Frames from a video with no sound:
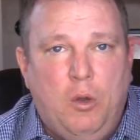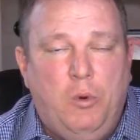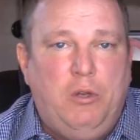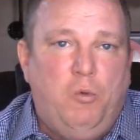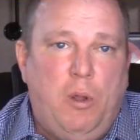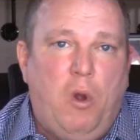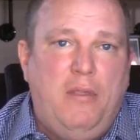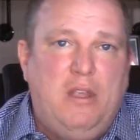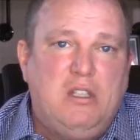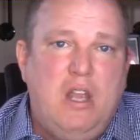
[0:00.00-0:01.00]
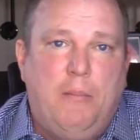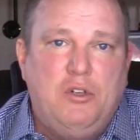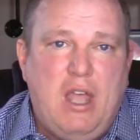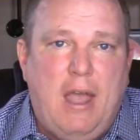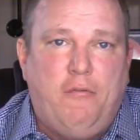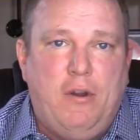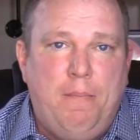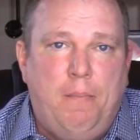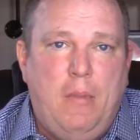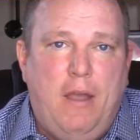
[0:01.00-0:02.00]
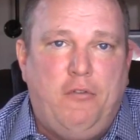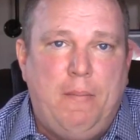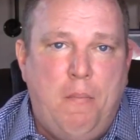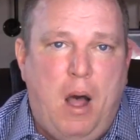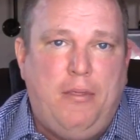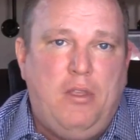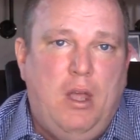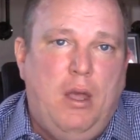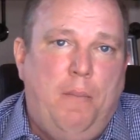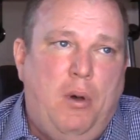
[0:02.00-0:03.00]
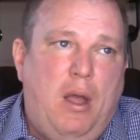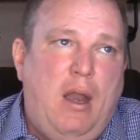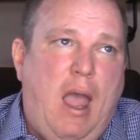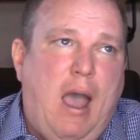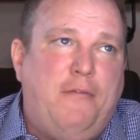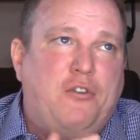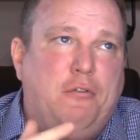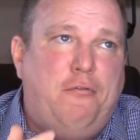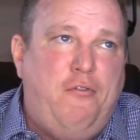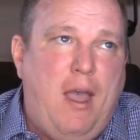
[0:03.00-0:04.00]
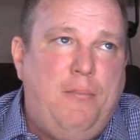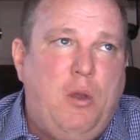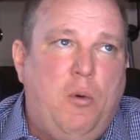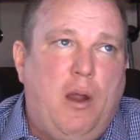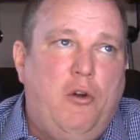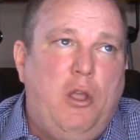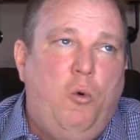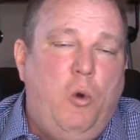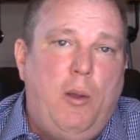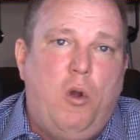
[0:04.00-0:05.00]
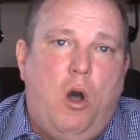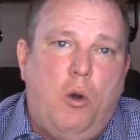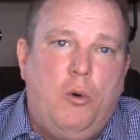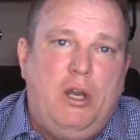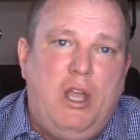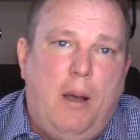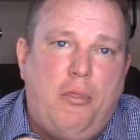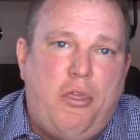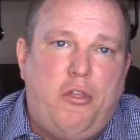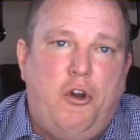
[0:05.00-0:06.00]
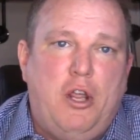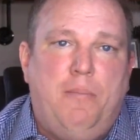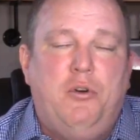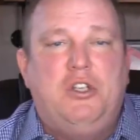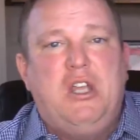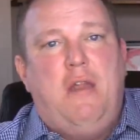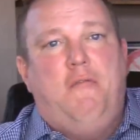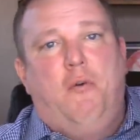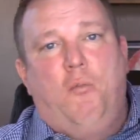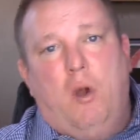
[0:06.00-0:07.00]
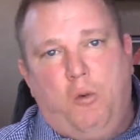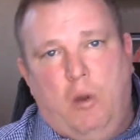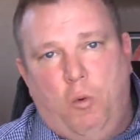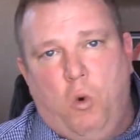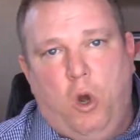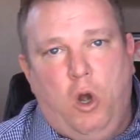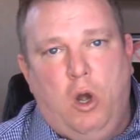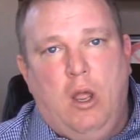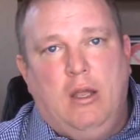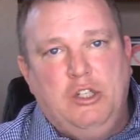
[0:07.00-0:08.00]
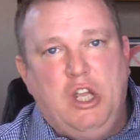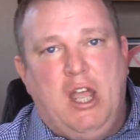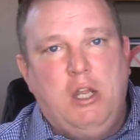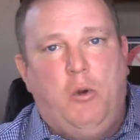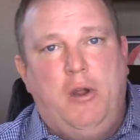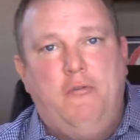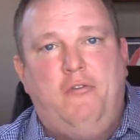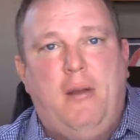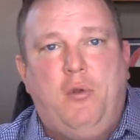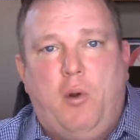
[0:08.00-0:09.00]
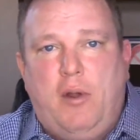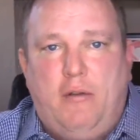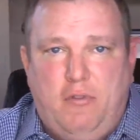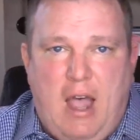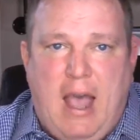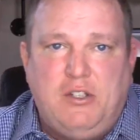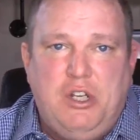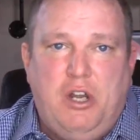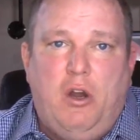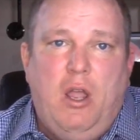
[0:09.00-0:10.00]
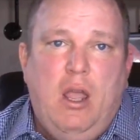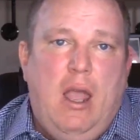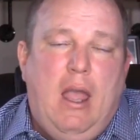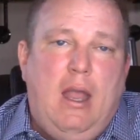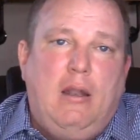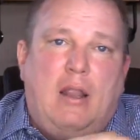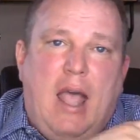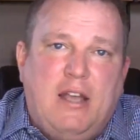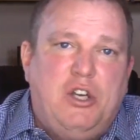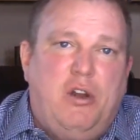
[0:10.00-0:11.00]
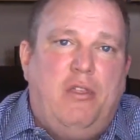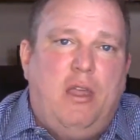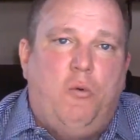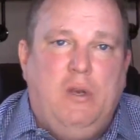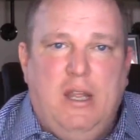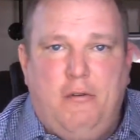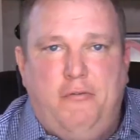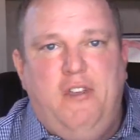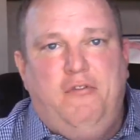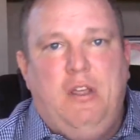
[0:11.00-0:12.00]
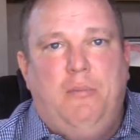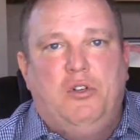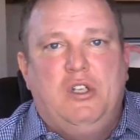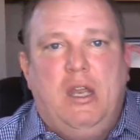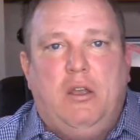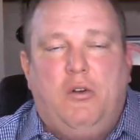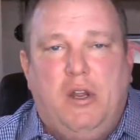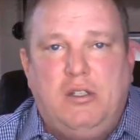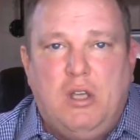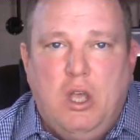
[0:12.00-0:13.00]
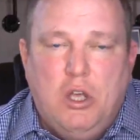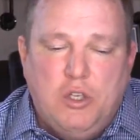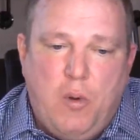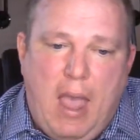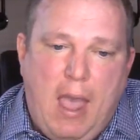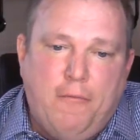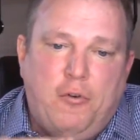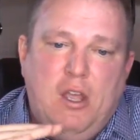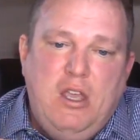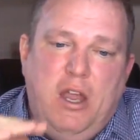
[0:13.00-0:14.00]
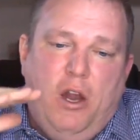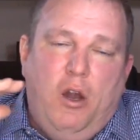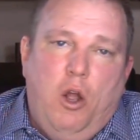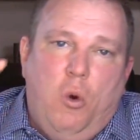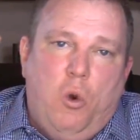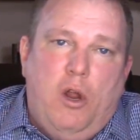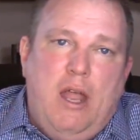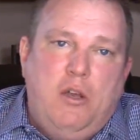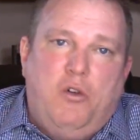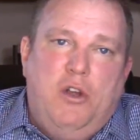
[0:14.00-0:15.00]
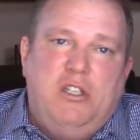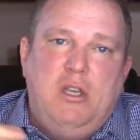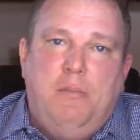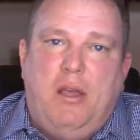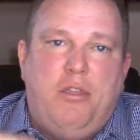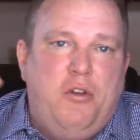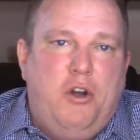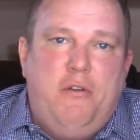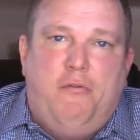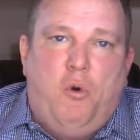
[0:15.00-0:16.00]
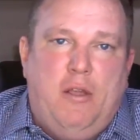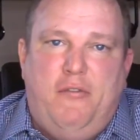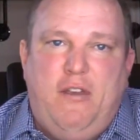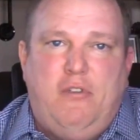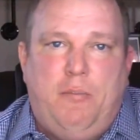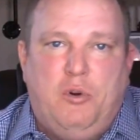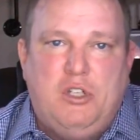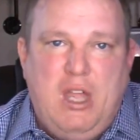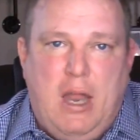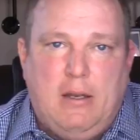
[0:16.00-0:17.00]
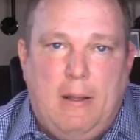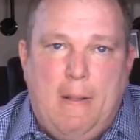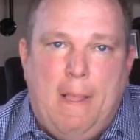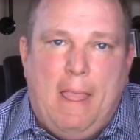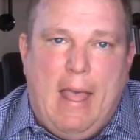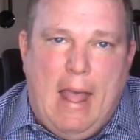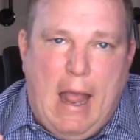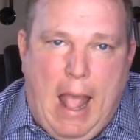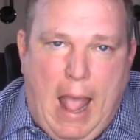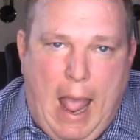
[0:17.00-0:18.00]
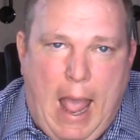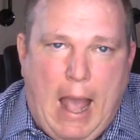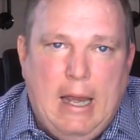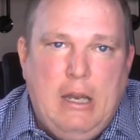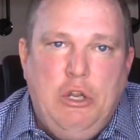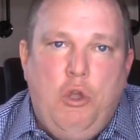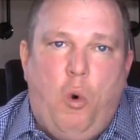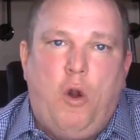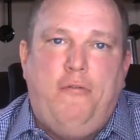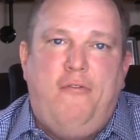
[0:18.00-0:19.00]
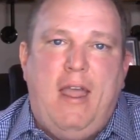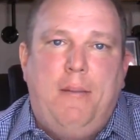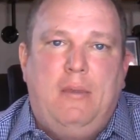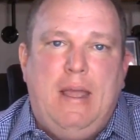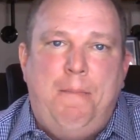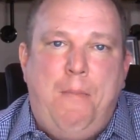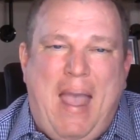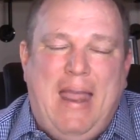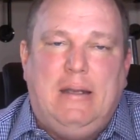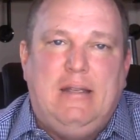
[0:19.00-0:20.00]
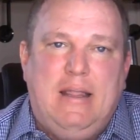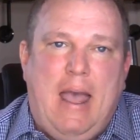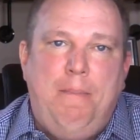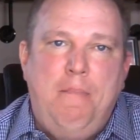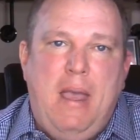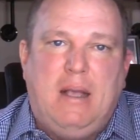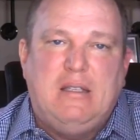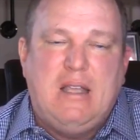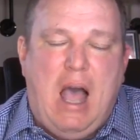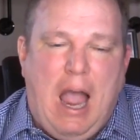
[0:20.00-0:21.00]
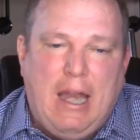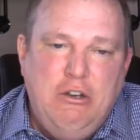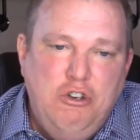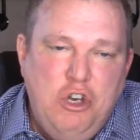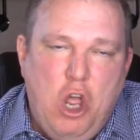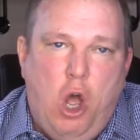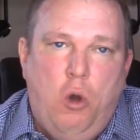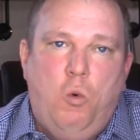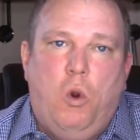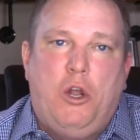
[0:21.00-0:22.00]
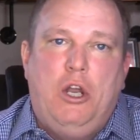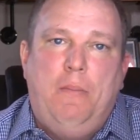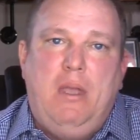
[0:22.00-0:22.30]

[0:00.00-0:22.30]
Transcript: we run these numbers every month. But after February, we were already up 30% from where we were January and February of last year. And last year, I think we did a 50% increase. So every year, we're increasing by 30, 40, 50%. Adding Your Family Bank to that mix, I know we're going to